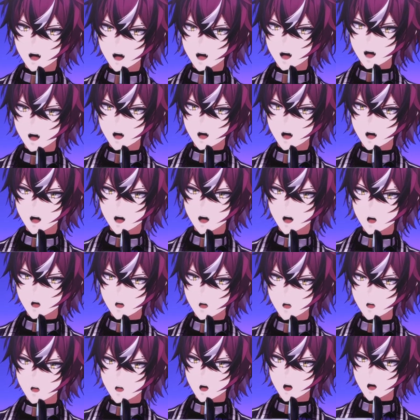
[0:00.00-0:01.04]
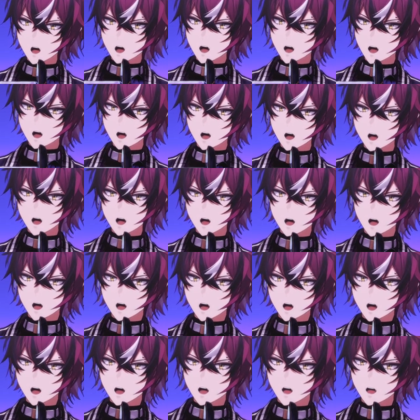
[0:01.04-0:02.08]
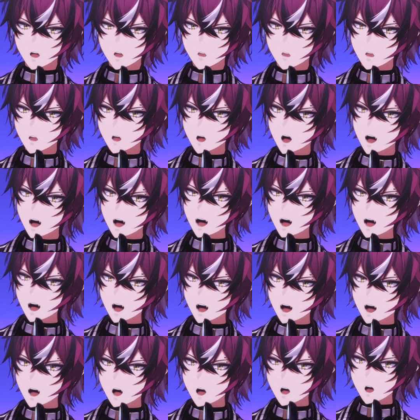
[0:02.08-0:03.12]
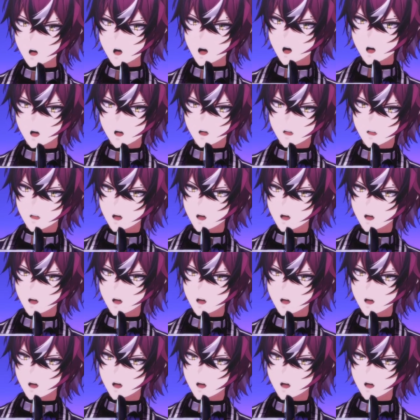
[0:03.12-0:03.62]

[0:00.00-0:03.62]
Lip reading: You willingly chose